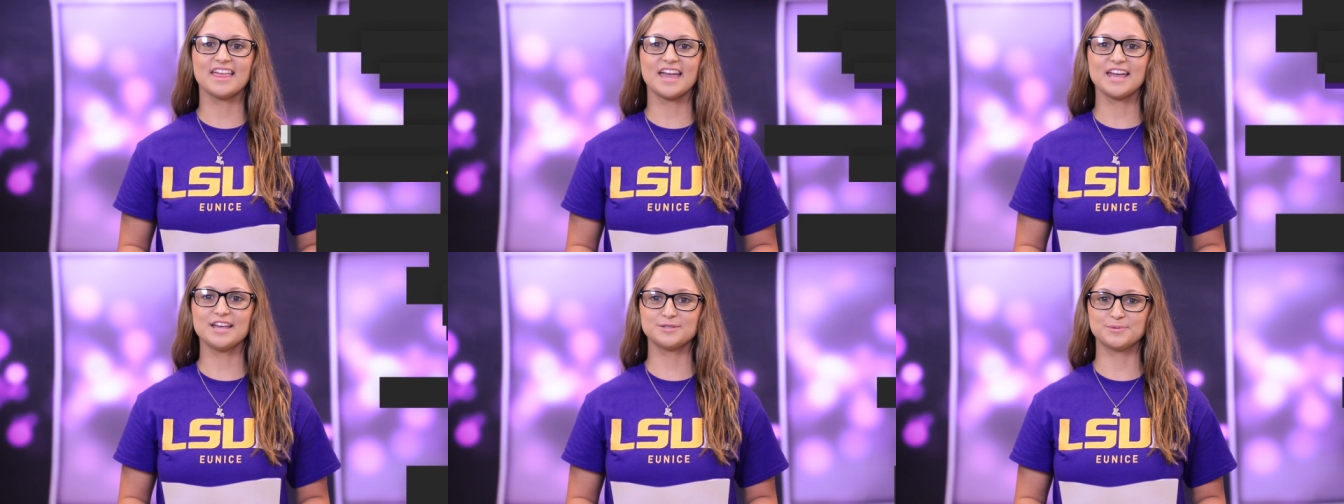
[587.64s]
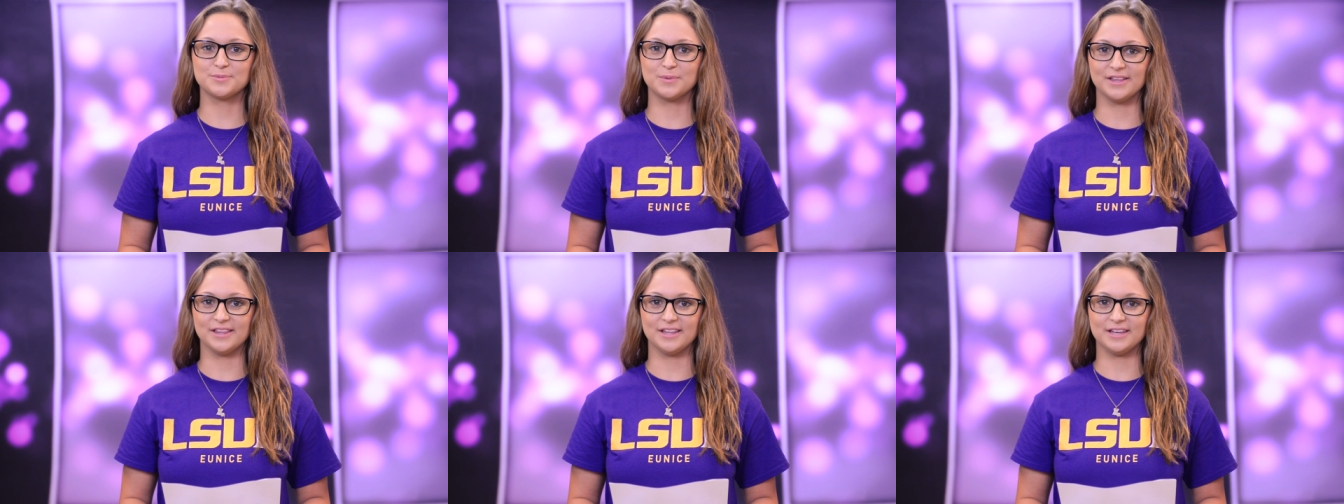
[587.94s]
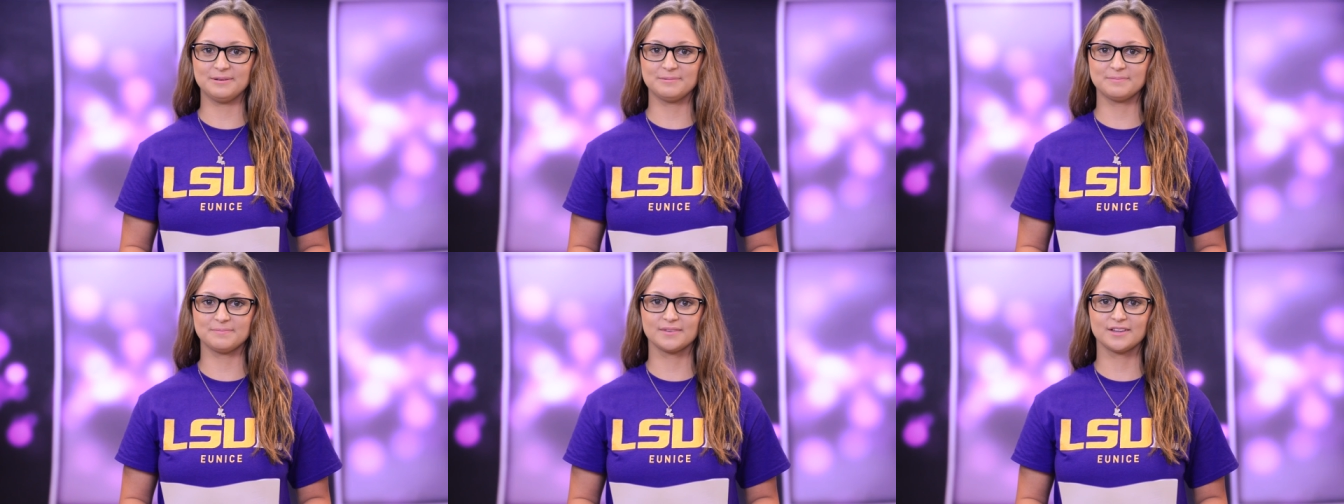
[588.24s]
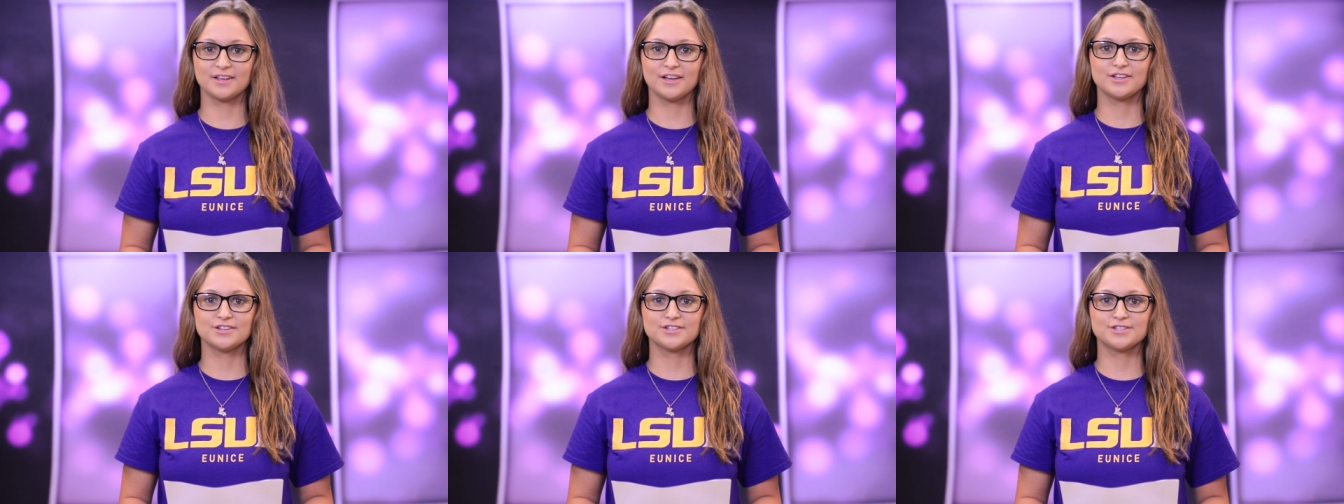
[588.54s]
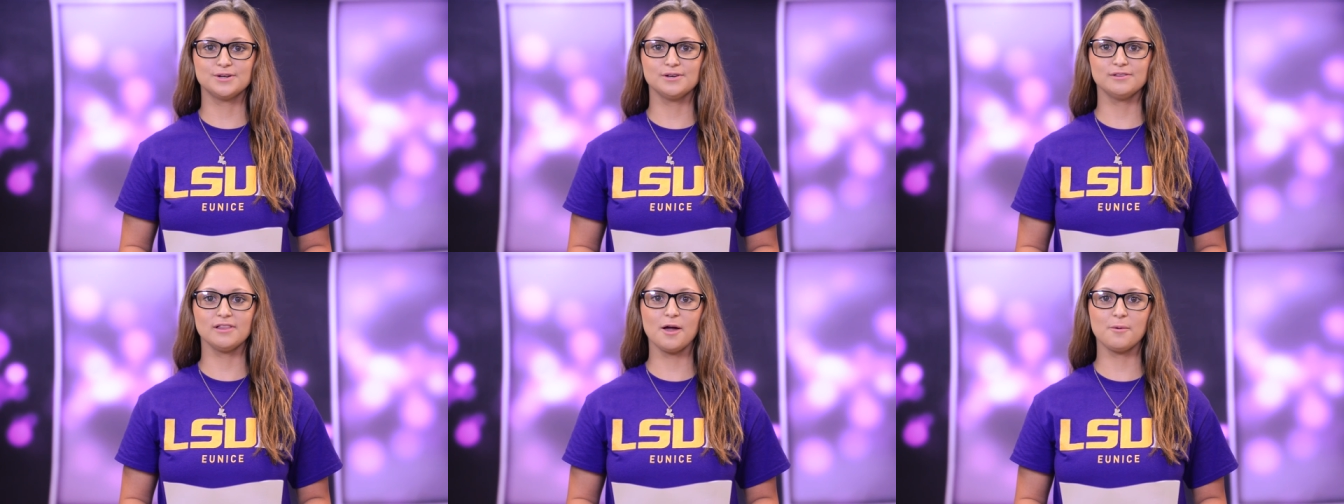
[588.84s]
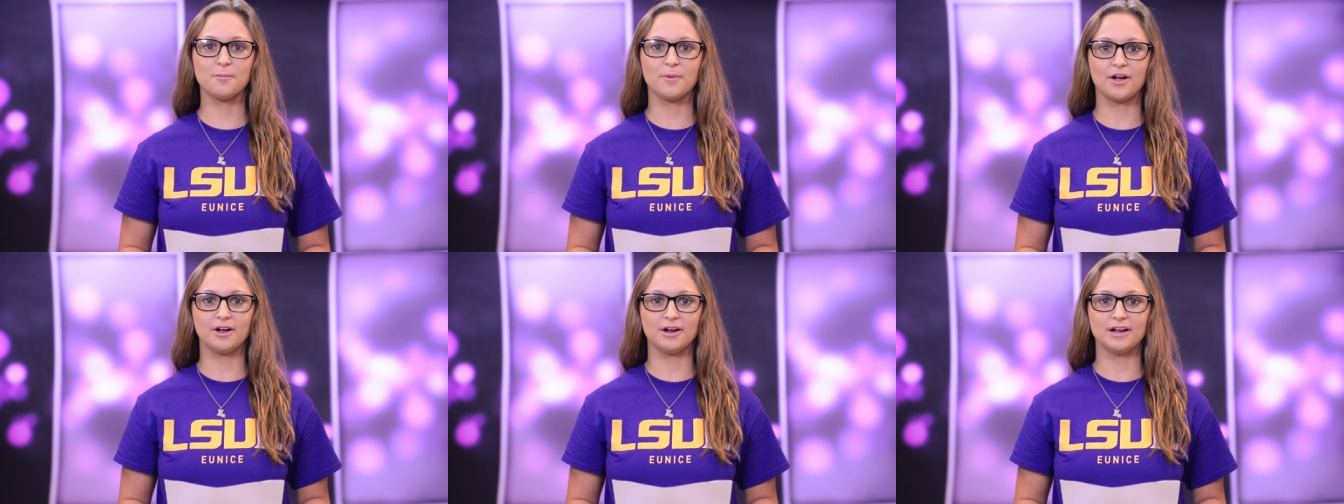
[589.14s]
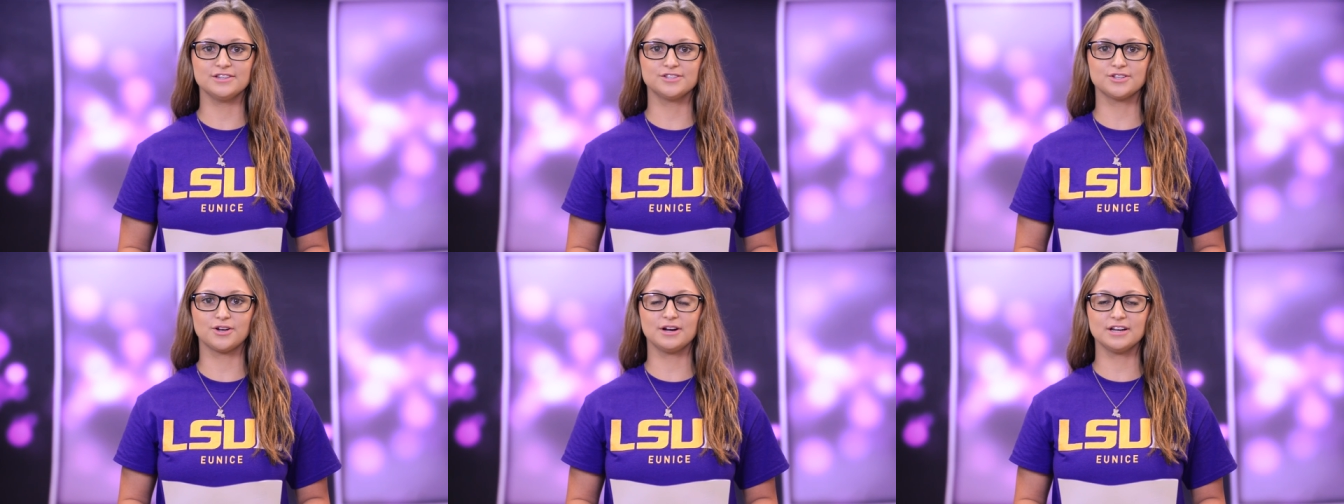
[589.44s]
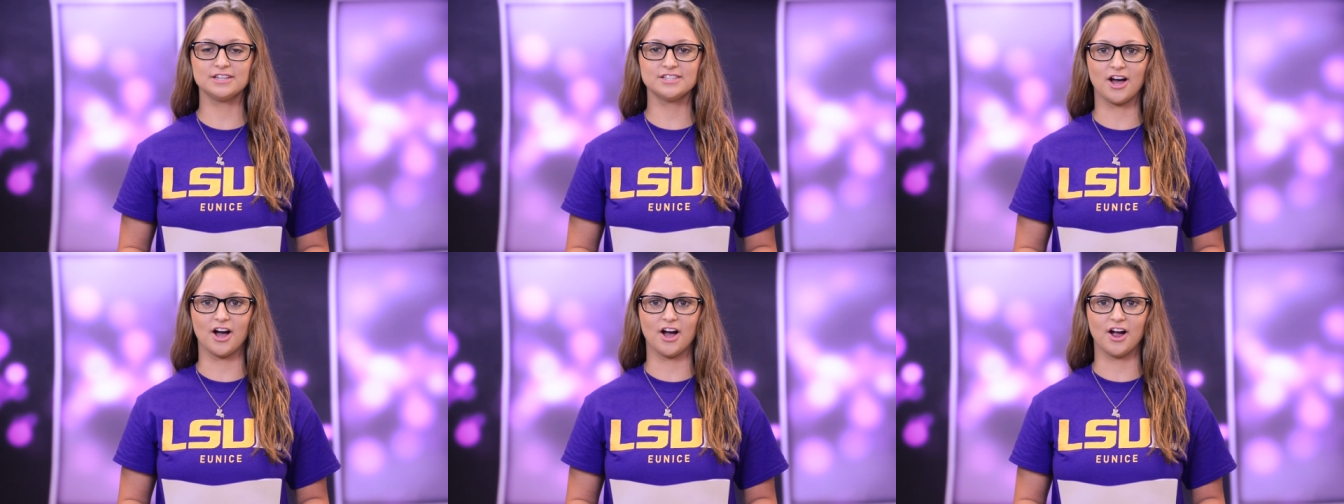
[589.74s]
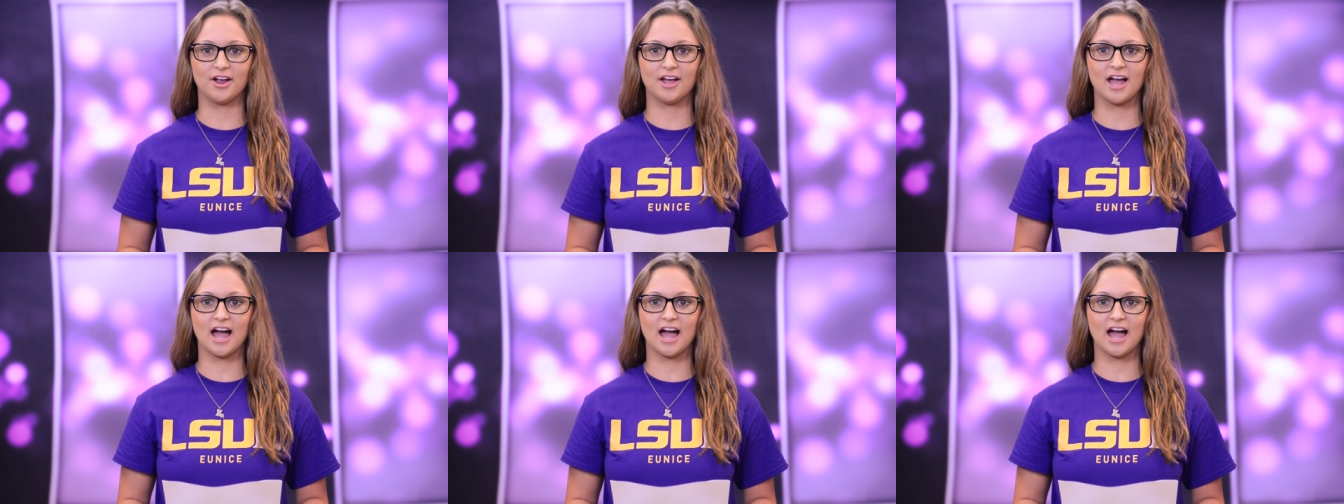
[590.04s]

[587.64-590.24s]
Thanks, Willie. Two librarians are retiring